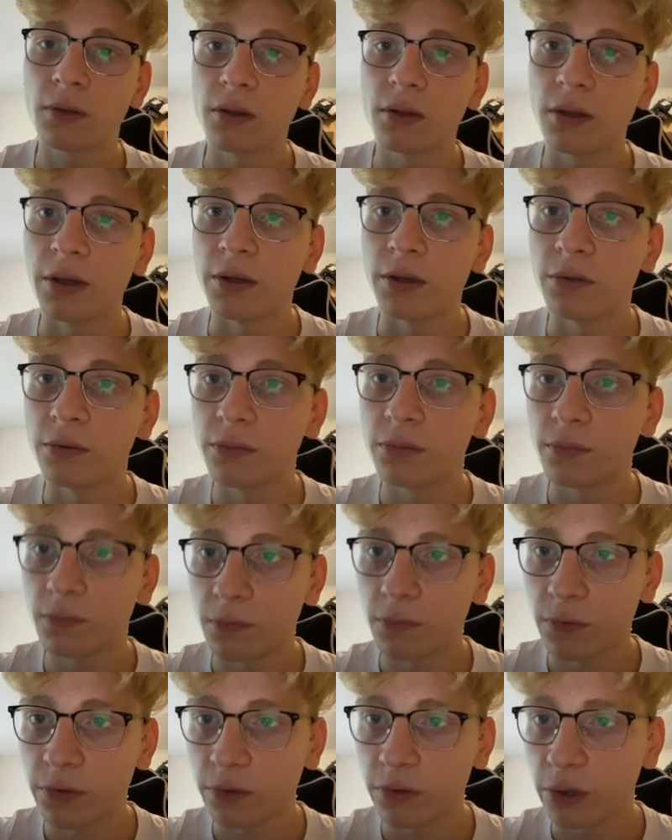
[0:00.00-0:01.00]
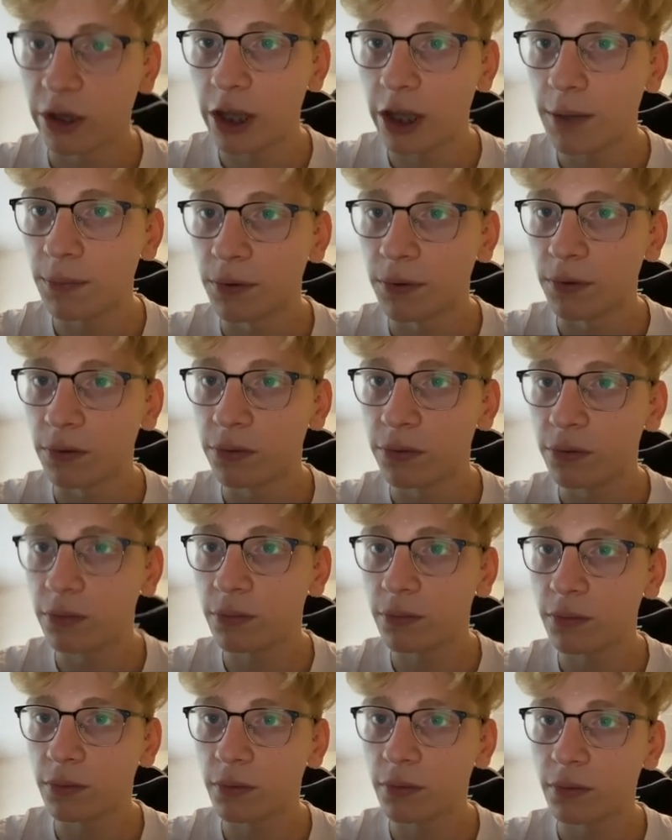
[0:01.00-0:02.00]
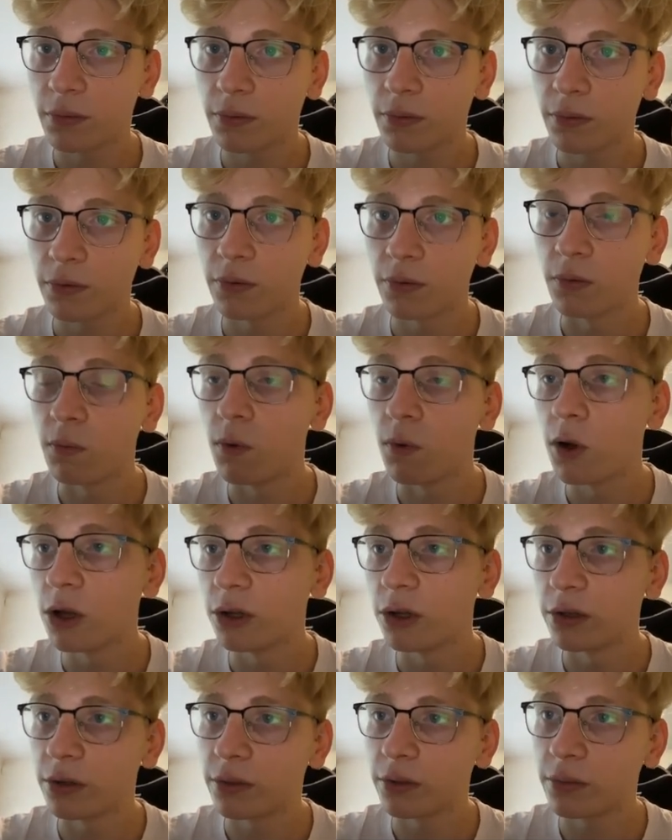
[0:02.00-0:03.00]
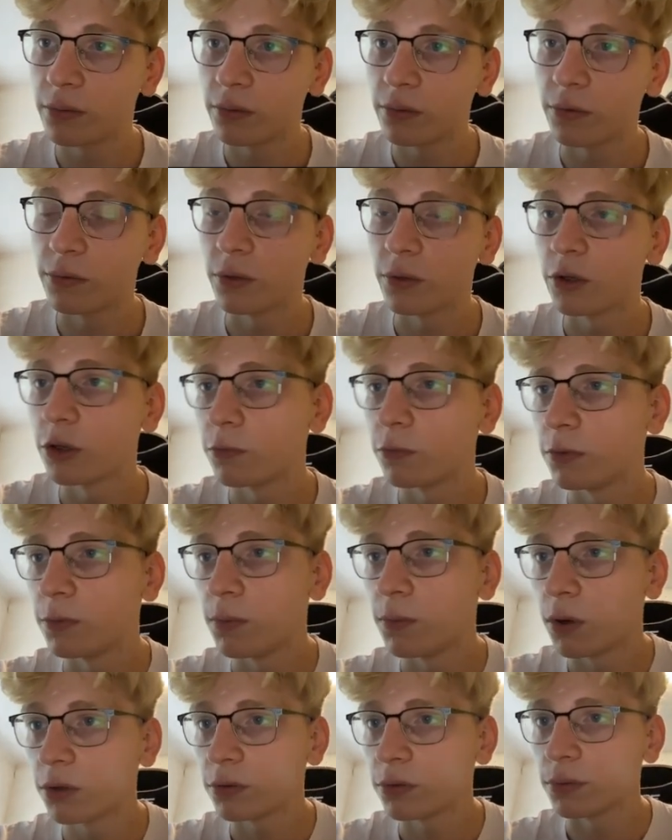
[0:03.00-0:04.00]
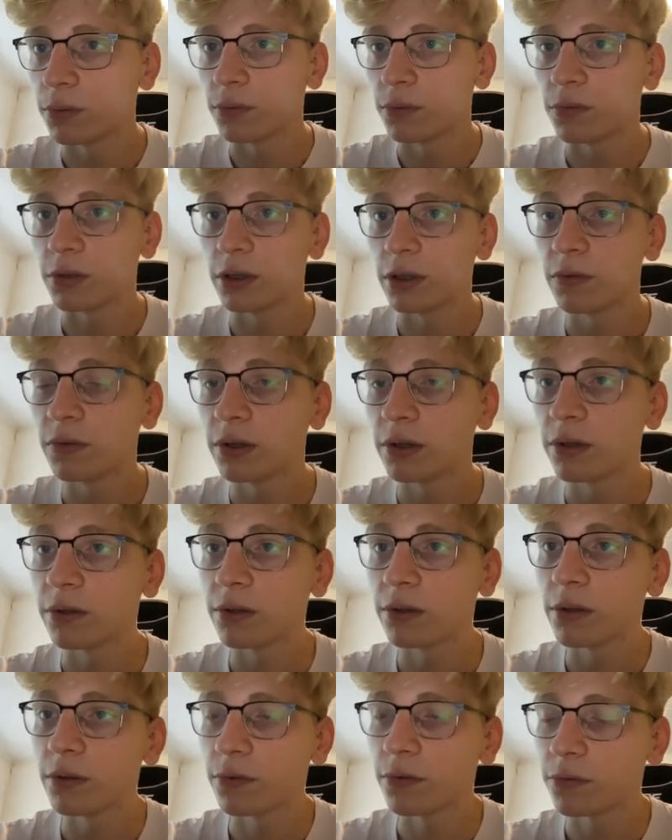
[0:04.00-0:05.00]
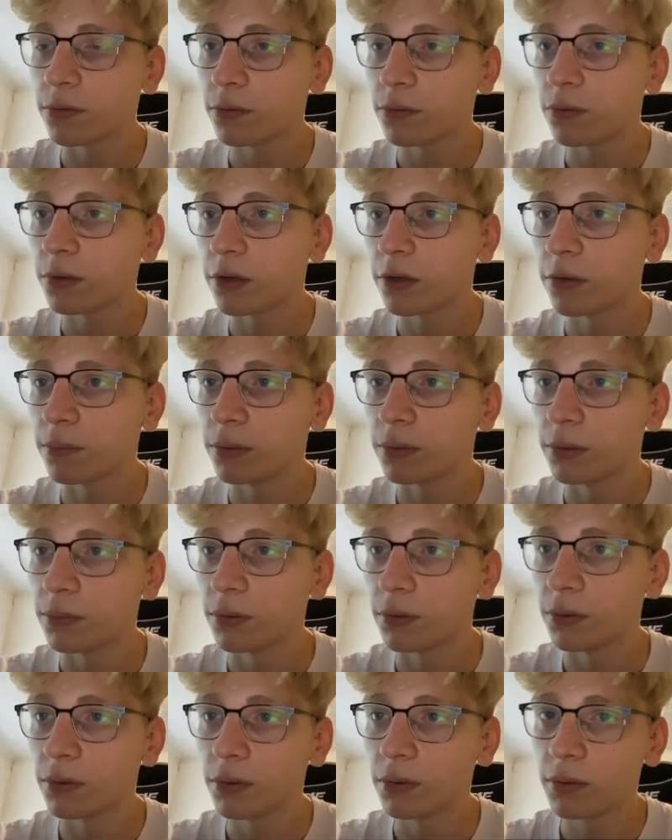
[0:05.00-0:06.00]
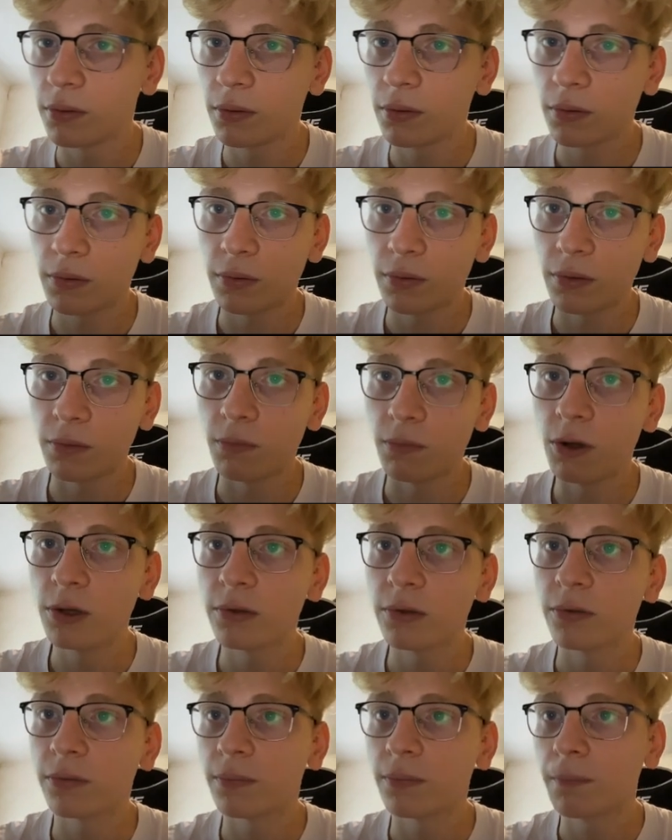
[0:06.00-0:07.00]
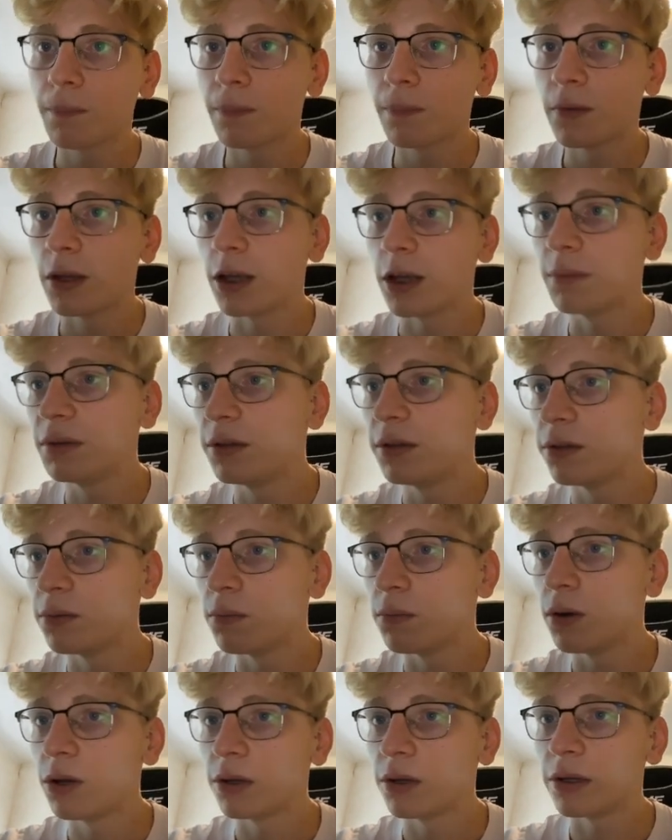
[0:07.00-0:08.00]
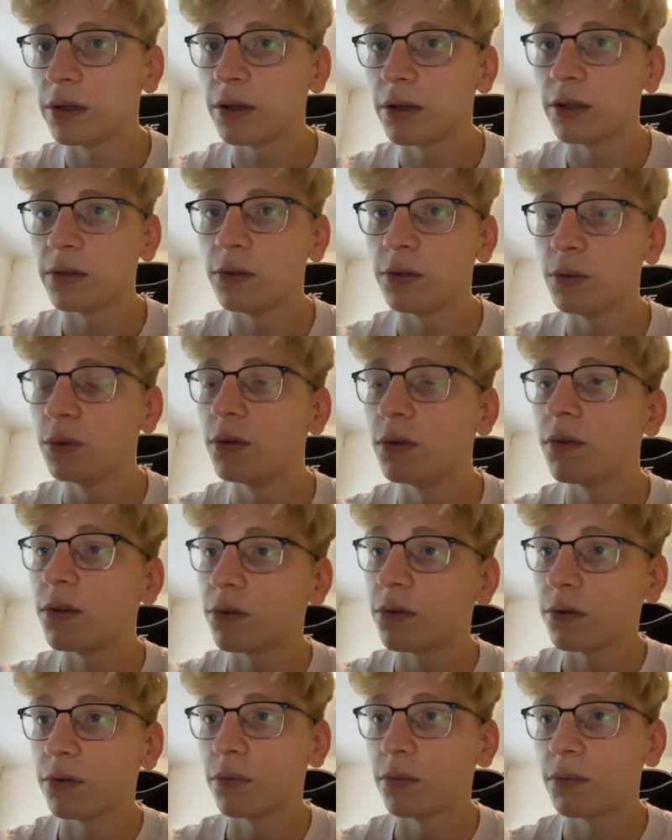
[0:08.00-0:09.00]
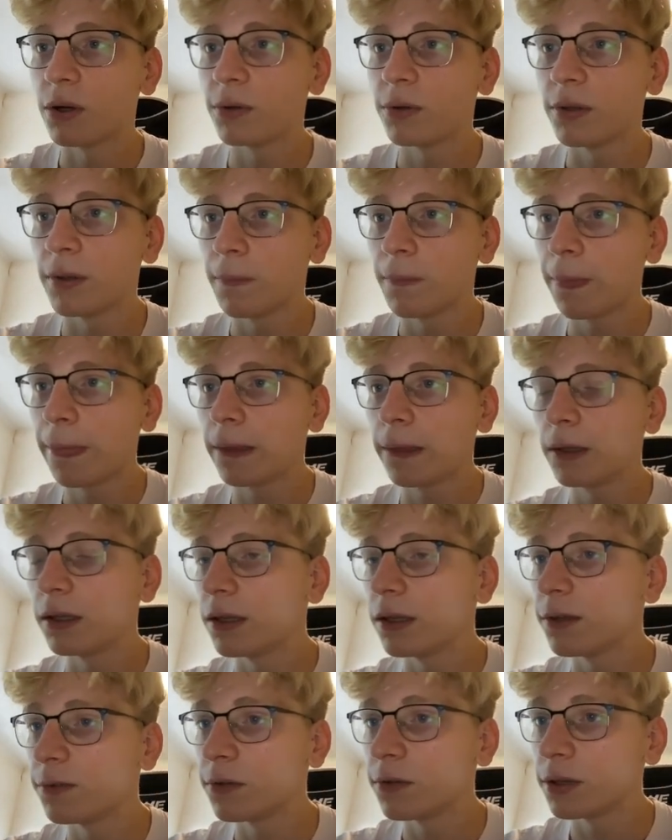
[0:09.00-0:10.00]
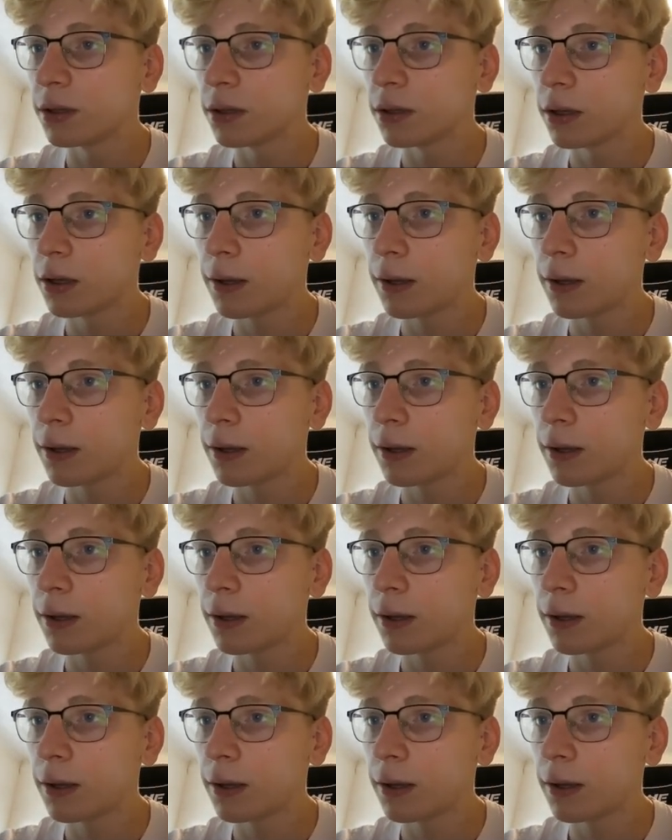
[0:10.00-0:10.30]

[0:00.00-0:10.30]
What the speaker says: And what's gonna happen is the world is gonna reward you for giving that gift to other people. I believe the world and like the universe is a very giving